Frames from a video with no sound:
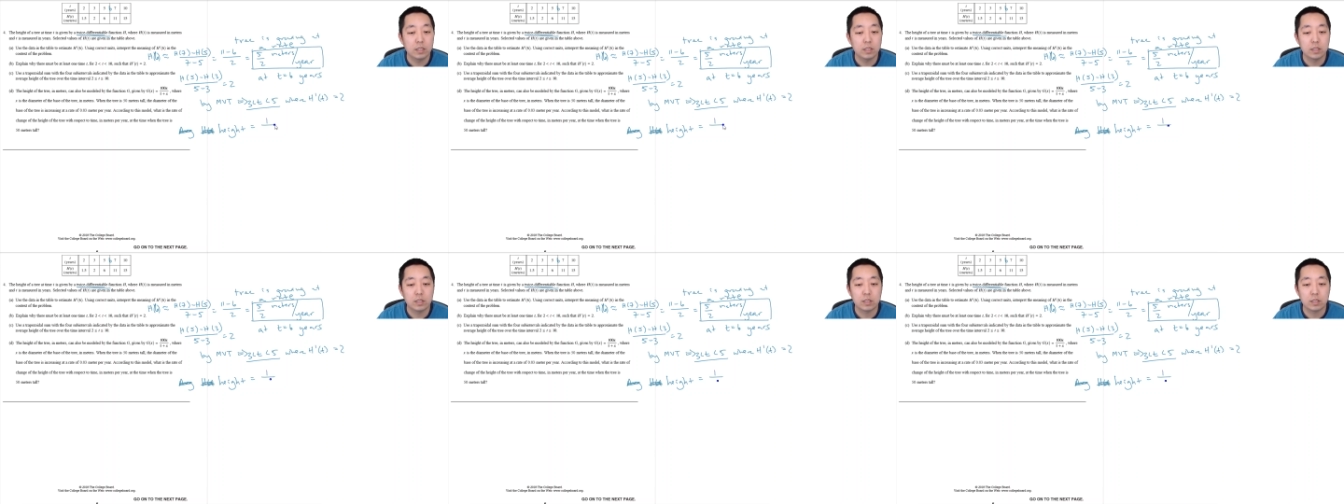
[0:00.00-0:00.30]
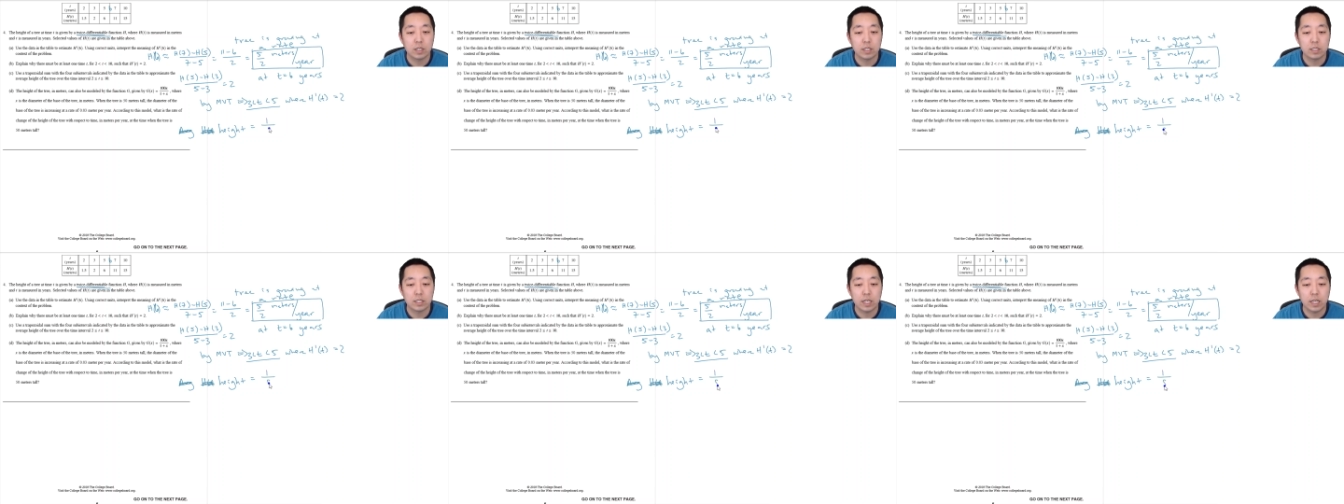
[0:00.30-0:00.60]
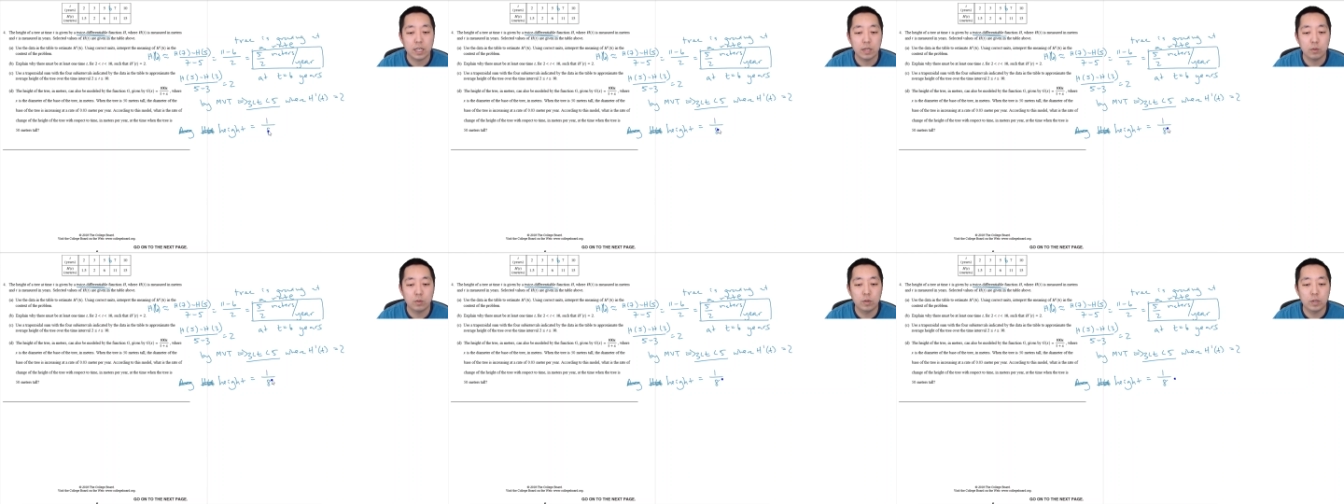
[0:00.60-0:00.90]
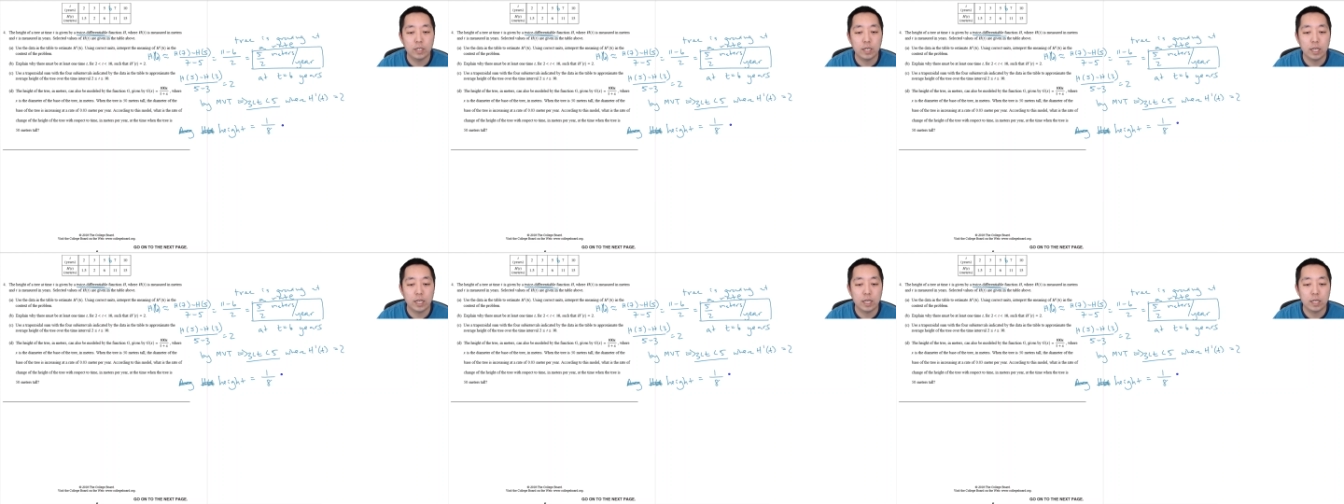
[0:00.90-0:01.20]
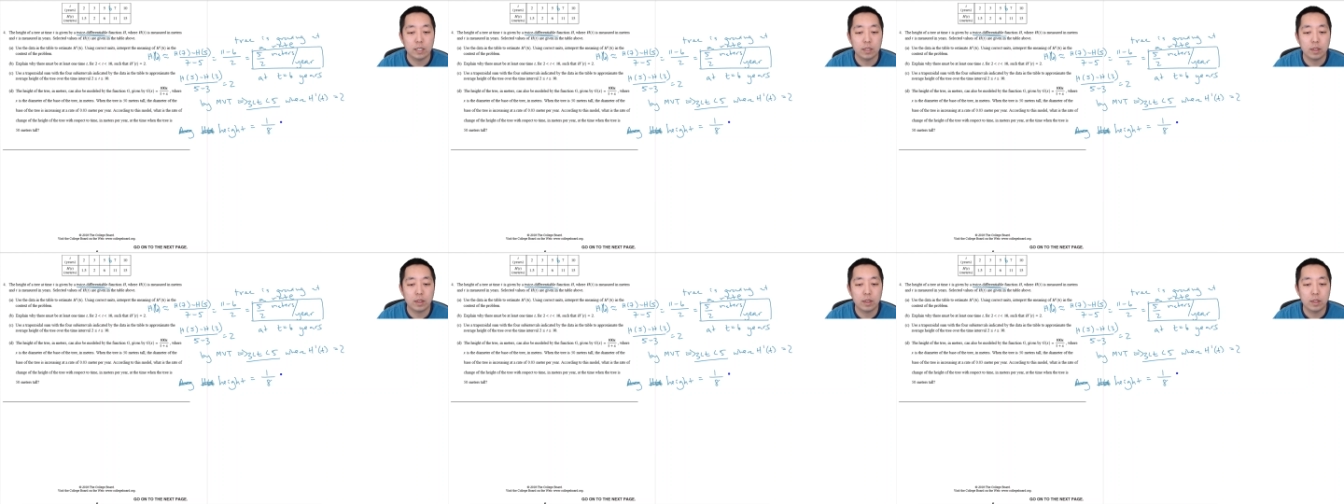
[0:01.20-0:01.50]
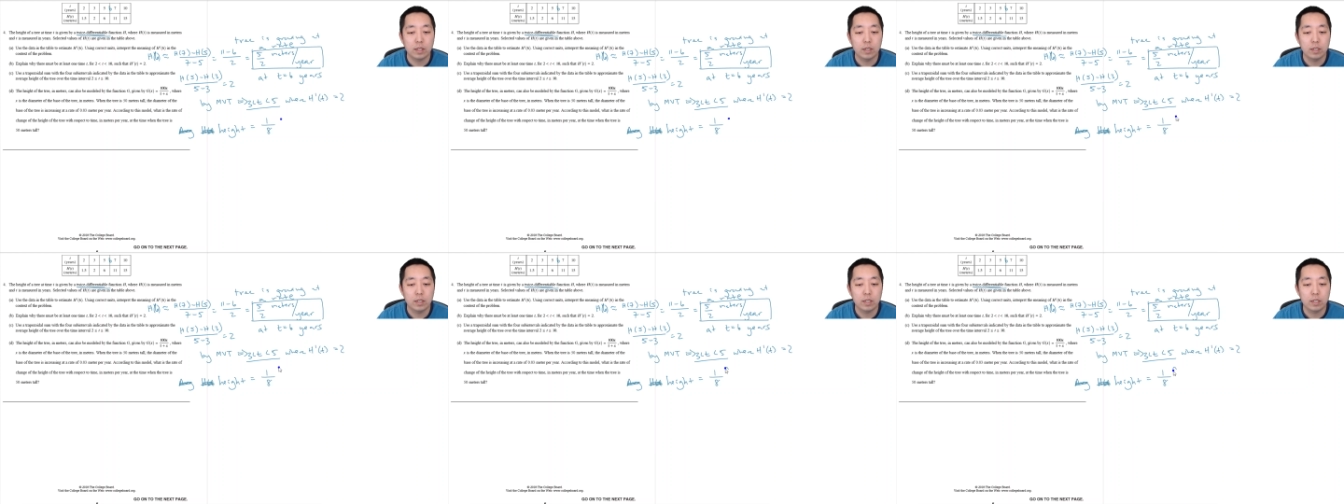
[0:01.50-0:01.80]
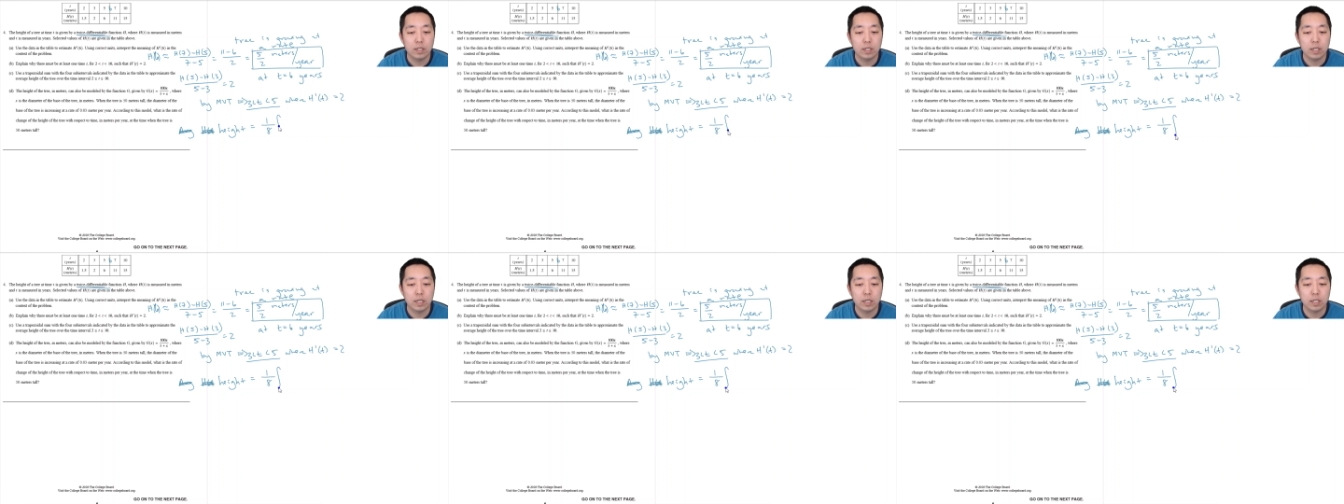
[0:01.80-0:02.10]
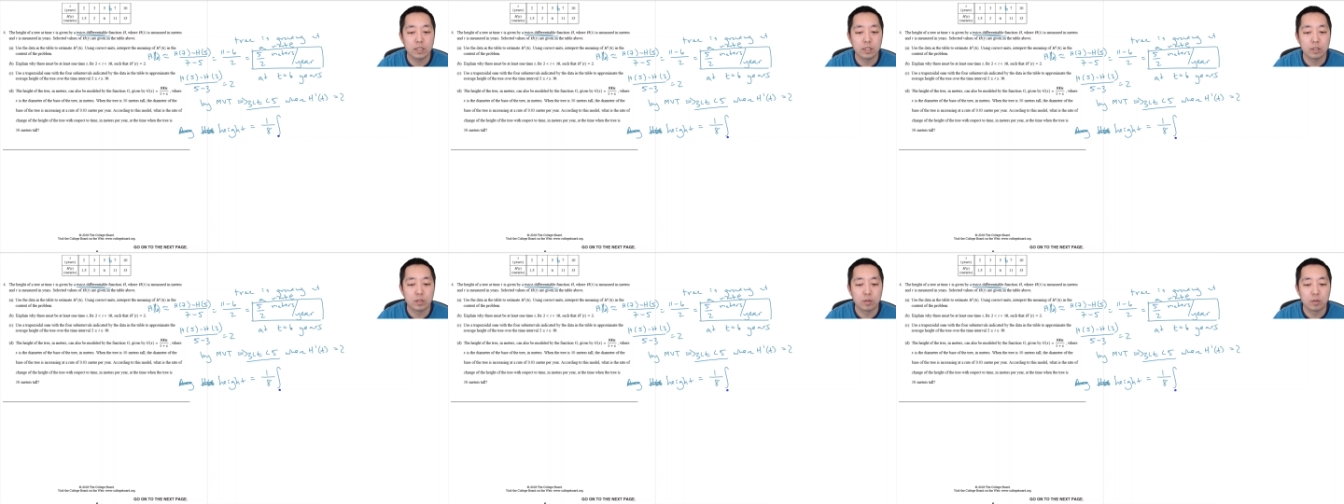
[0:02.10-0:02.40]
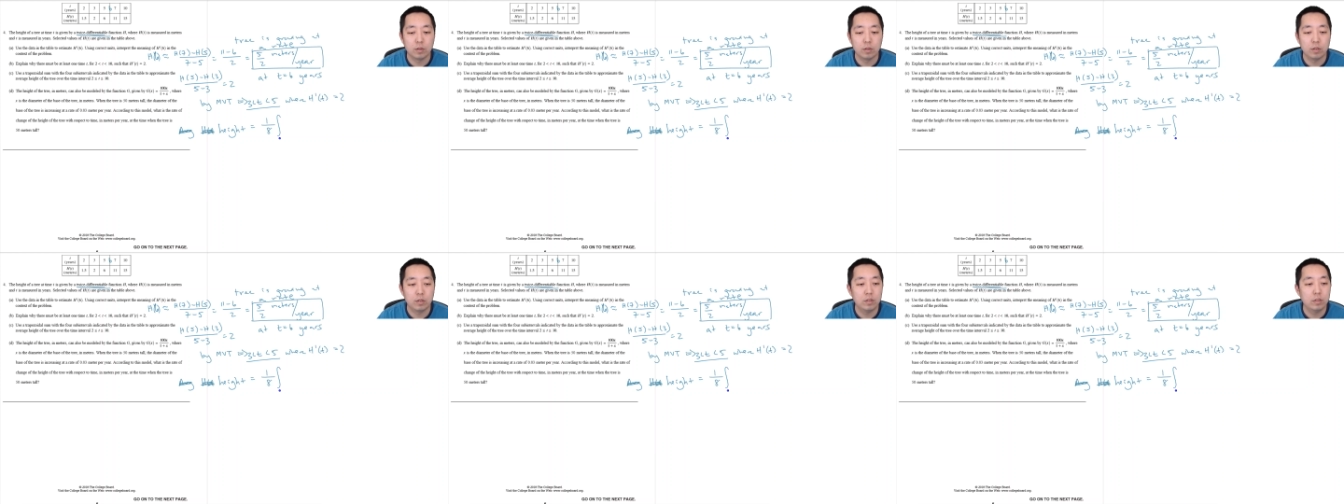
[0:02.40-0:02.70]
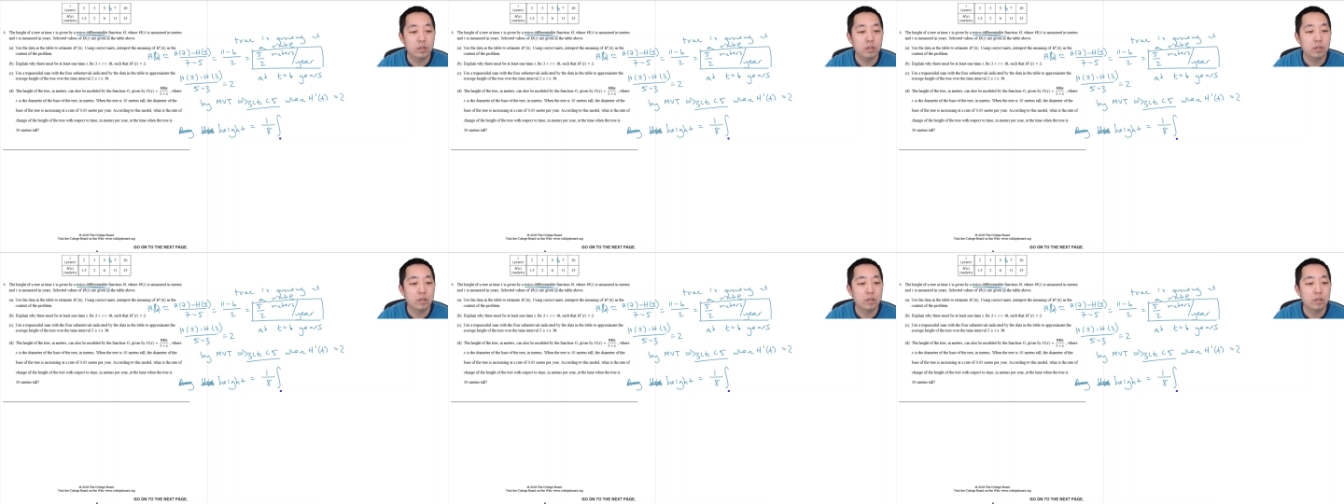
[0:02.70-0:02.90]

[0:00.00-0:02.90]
so that's one eighth integral